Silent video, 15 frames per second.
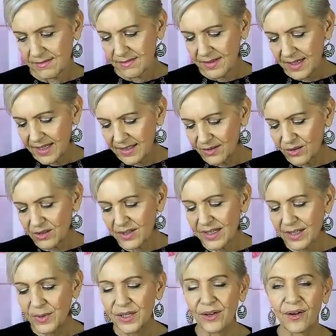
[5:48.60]
And oh,
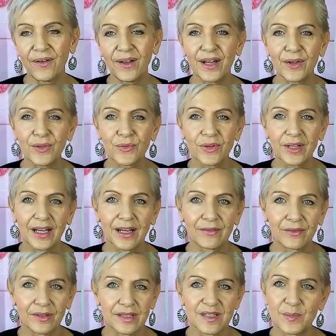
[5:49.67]
here we go. Health
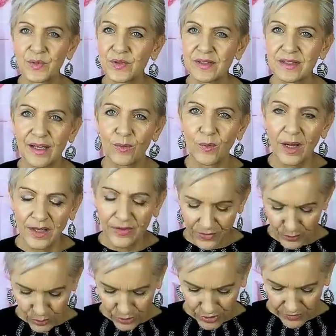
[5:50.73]
recovery. Spirit saying wait for
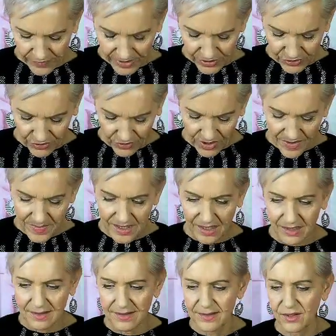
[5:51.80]
perfect
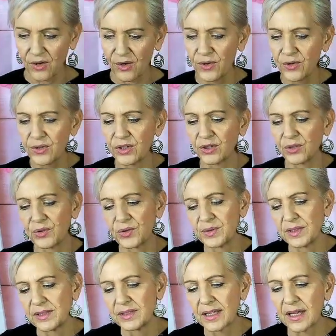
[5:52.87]
timing. So
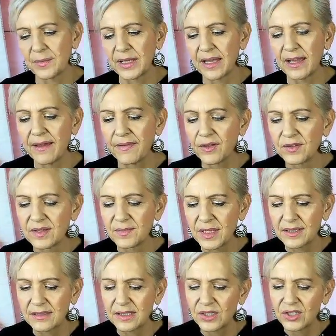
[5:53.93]
congruent coming out those
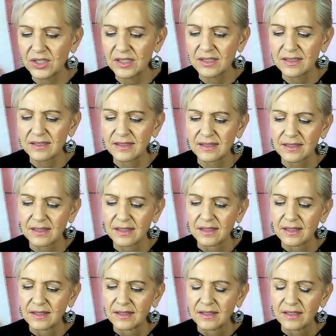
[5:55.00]
messages.
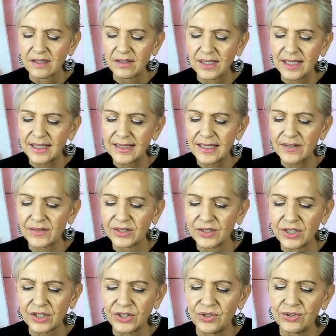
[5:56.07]
All right, let's have a
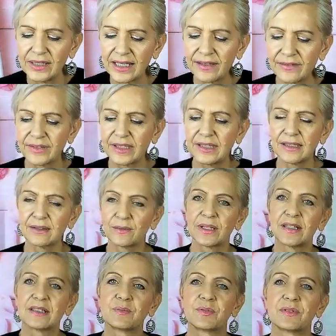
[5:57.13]
look at new love here,
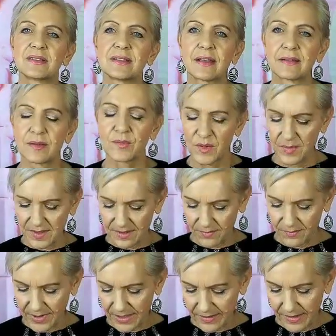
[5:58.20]
where Spirit's saying there might be
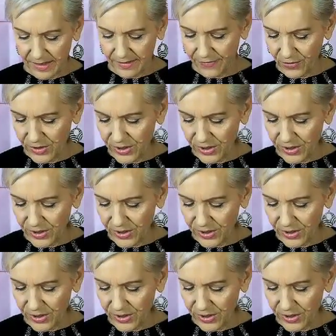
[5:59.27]
something better there for